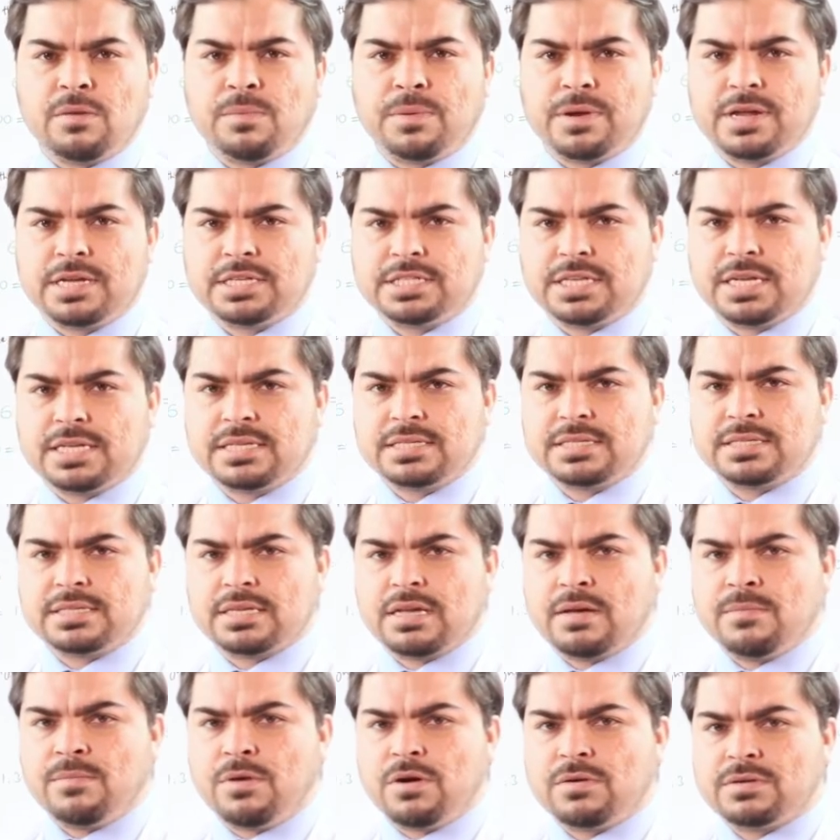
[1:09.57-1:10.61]
operations
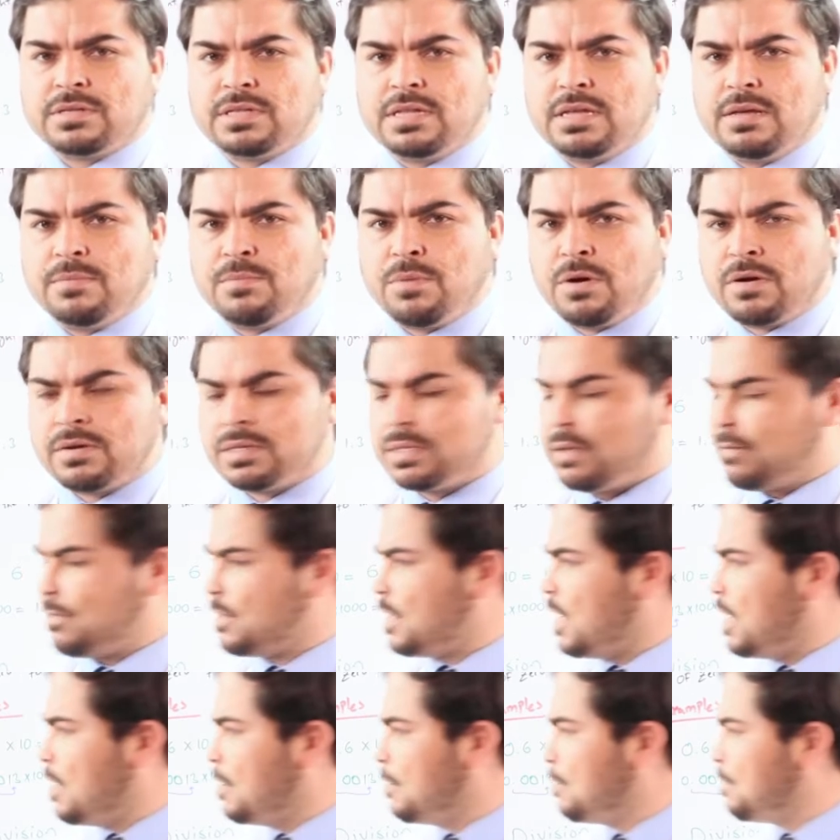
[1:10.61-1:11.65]
about the powers of
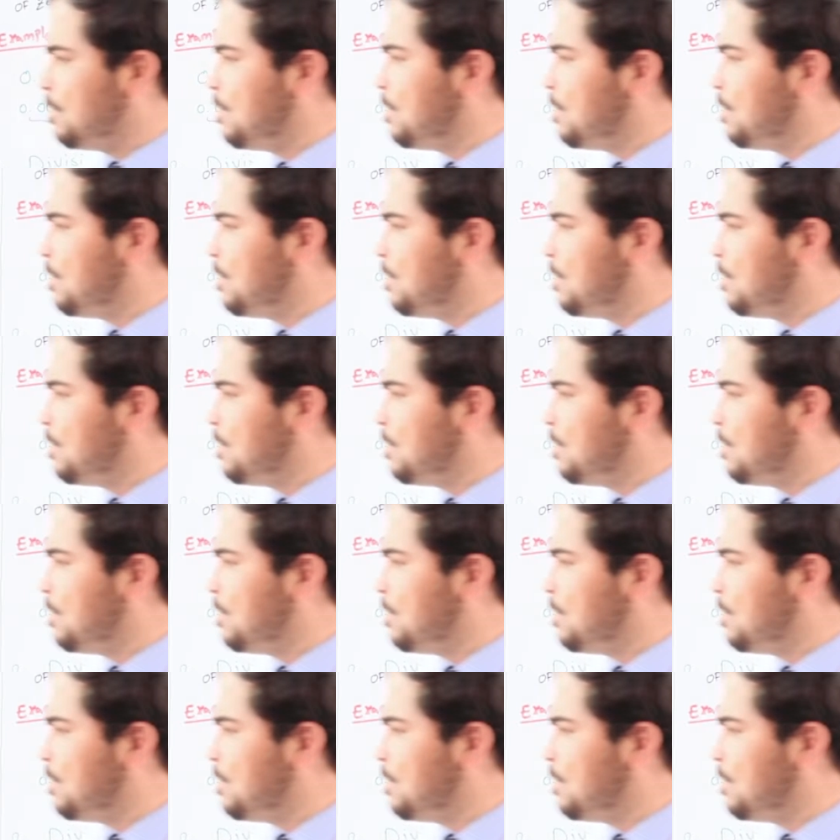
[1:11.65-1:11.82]
10.